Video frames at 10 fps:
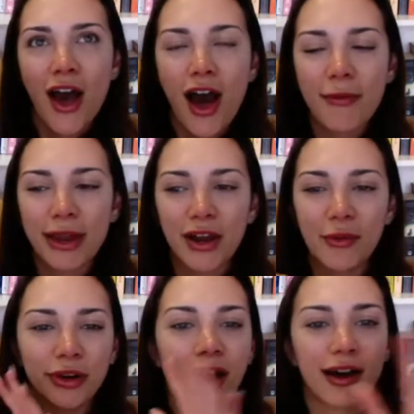I mean, I
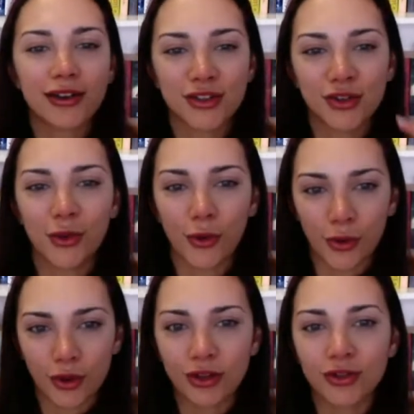want to ask you
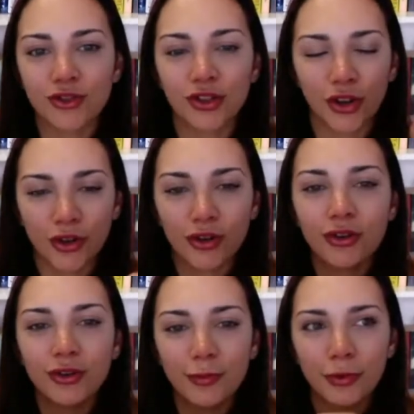all, do
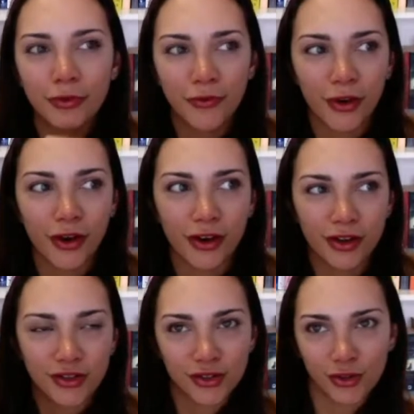you
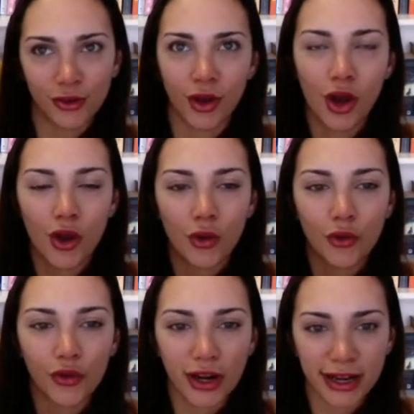prefer to
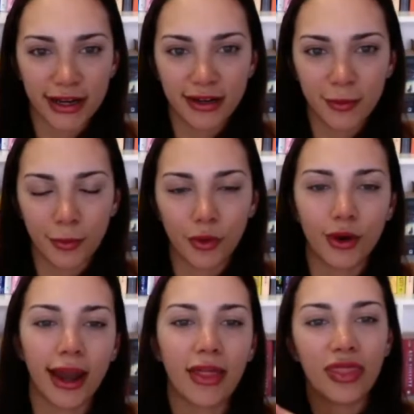read a book
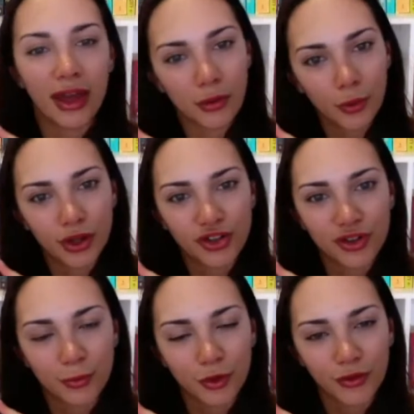and then watch
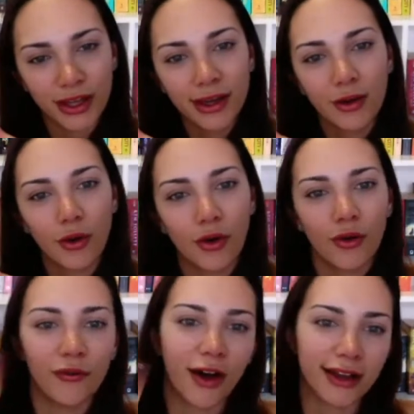the movie,
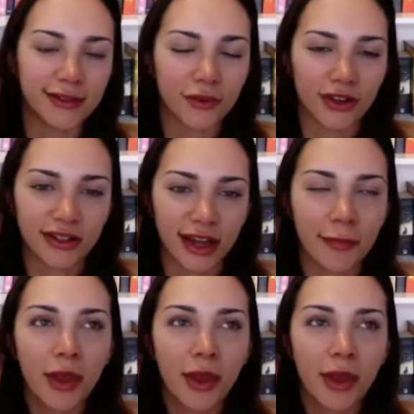or vice versa?